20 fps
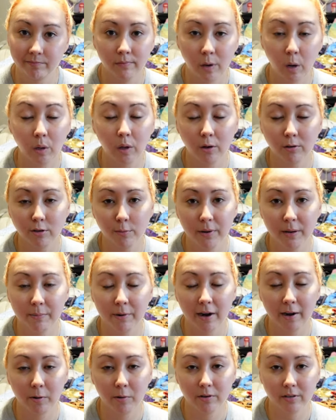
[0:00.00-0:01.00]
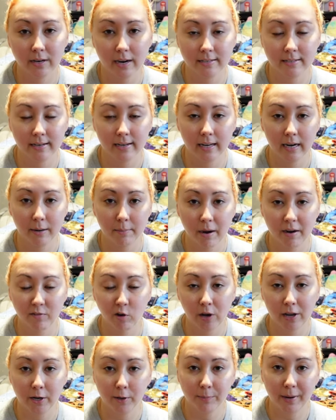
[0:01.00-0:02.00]
I'll also be prioritizing getting my
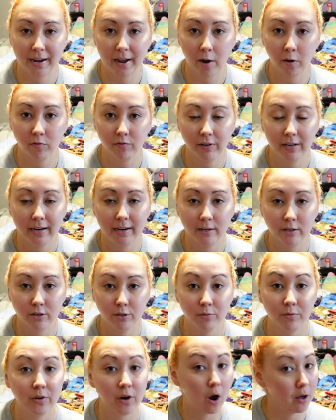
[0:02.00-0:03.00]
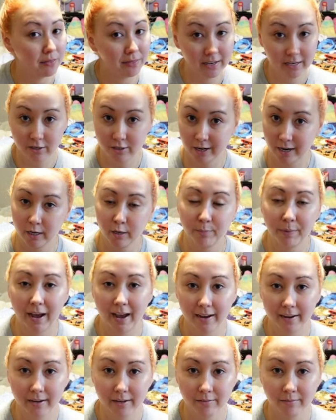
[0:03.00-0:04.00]
Volcano Bay outfit into not the checked
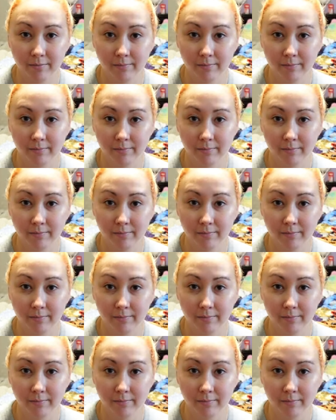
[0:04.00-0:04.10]
bag.